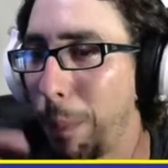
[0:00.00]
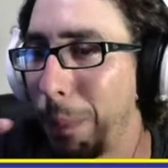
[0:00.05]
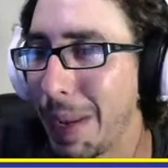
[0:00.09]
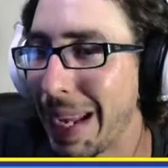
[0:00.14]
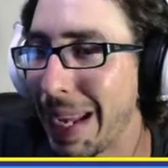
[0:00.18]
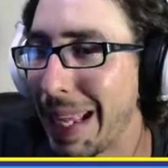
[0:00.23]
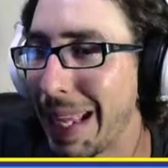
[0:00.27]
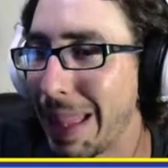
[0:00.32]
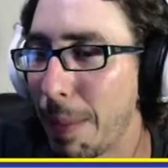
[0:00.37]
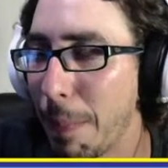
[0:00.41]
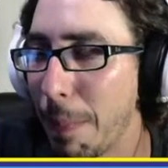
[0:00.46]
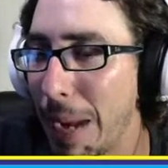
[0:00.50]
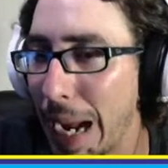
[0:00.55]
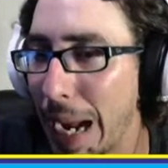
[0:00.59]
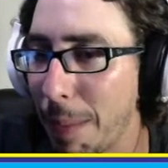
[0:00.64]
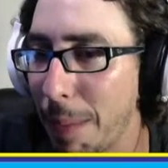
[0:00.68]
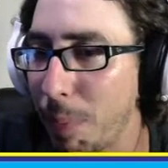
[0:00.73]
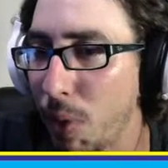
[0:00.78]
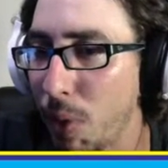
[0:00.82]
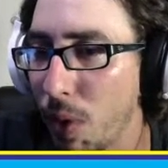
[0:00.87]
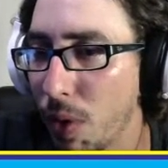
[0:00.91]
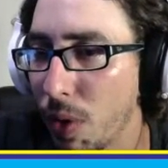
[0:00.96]
the map
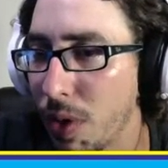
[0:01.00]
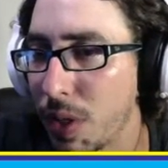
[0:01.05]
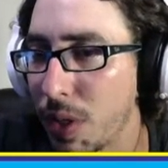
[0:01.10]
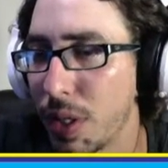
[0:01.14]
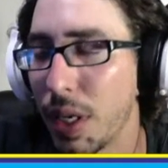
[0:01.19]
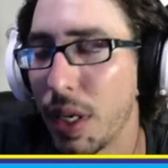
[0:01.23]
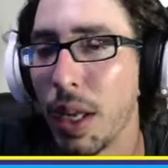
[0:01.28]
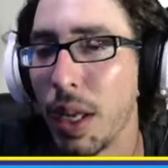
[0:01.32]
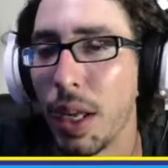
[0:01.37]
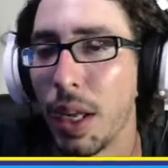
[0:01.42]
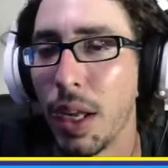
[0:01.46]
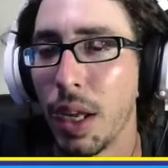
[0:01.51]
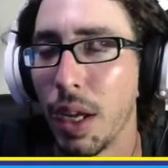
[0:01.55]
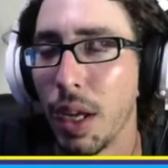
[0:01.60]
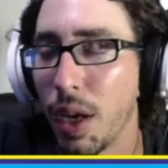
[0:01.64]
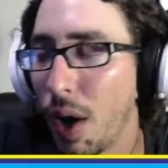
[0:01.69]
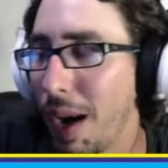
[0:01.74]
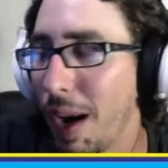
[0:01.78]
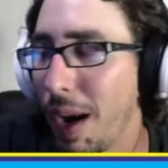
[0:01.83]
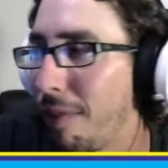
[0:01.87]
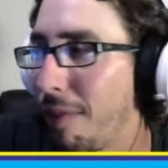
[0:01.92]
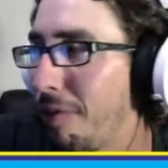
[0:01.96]
looks and
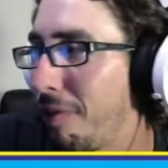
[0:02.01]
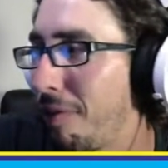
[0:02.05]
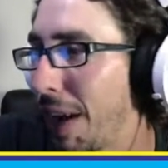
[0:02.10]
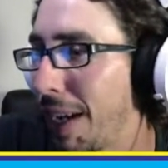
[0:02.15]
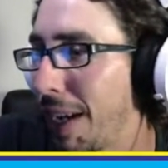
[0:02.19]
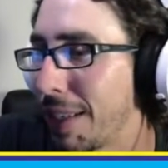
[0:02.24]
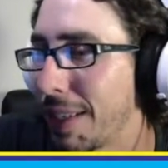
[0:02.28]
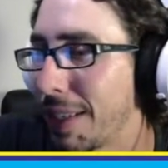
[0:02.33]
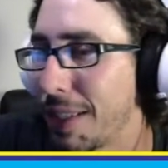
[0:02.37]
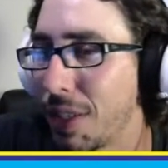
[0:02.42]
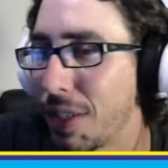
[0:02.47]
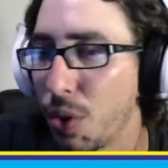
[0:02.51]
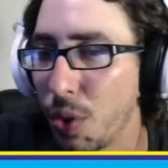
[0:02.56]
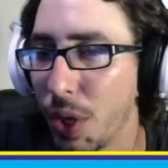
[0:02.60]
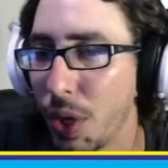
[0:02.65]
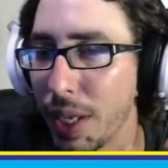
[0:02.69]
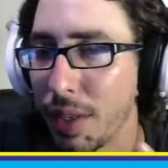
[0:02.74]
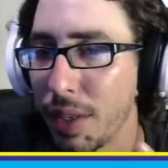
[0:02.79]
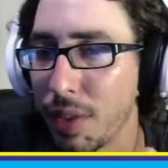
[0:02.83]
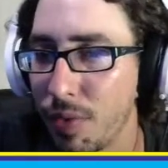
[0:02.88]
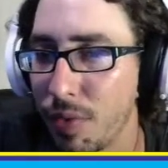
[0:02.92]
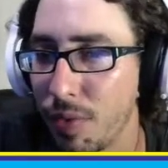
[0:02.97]
how fast you get
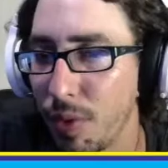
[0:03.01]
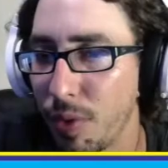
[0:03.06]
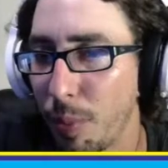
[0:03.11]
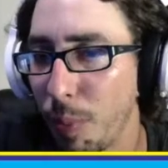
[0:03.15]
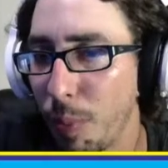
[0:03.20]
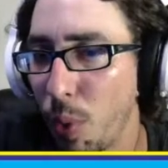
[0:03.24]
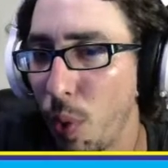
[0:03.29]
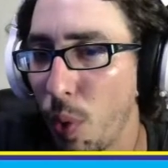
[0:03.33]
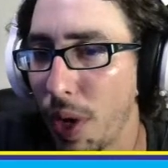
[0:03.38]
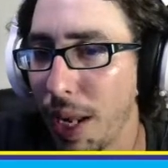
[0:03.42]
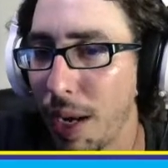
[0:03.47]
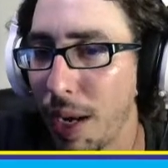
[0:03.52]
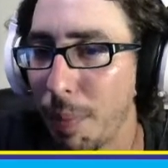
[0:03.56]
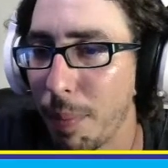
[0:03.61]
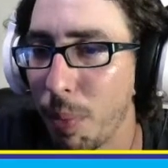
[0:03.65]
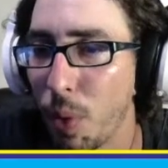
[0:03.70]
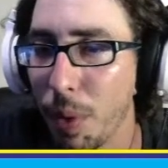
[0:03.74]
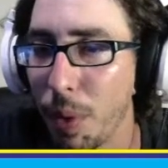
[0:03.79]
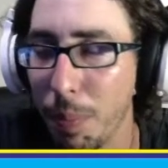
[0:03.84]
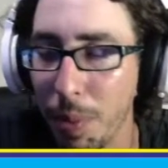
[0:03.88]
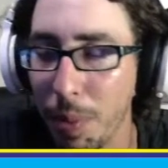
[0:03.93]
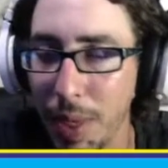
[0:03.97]
from point A to point
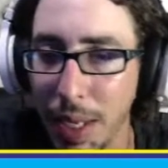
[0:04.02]
B.